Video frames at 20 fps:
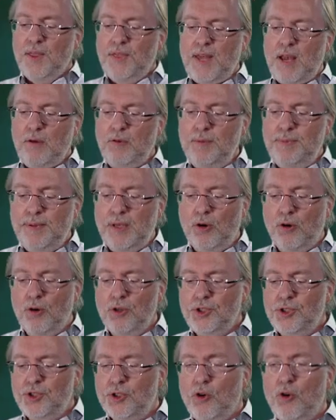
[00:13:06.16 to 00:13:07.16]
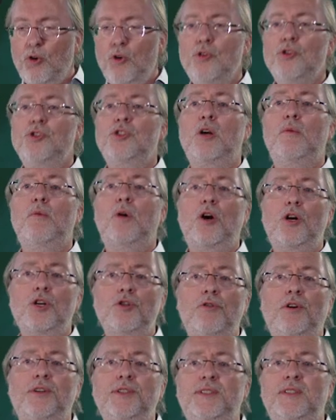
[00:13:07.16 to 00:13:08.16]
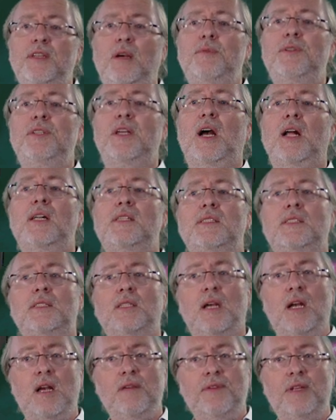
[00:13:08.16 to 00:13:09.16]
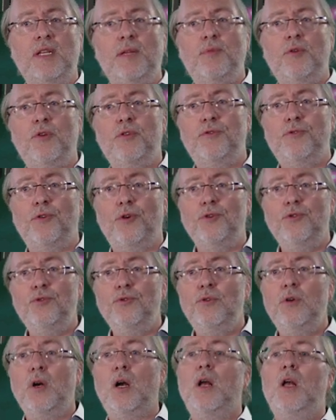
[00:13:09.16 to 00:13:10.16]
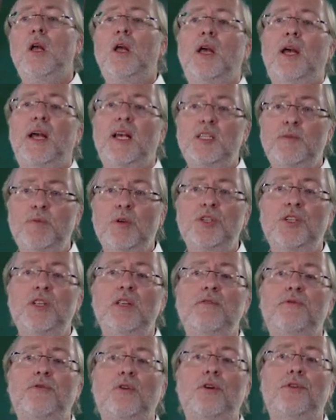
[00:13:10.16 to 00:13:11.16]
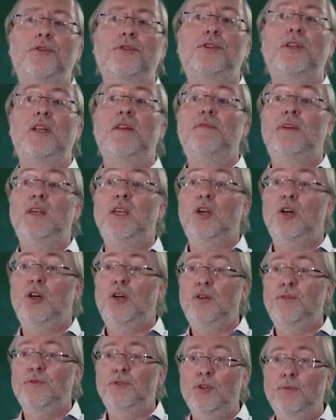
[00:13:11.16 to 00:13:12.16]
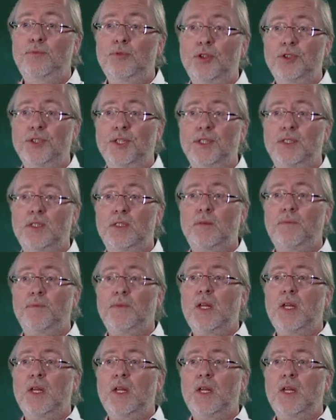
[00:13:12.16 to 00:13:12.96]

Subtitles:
There will be also some Android terminals available for you, especially for the delivery of the project.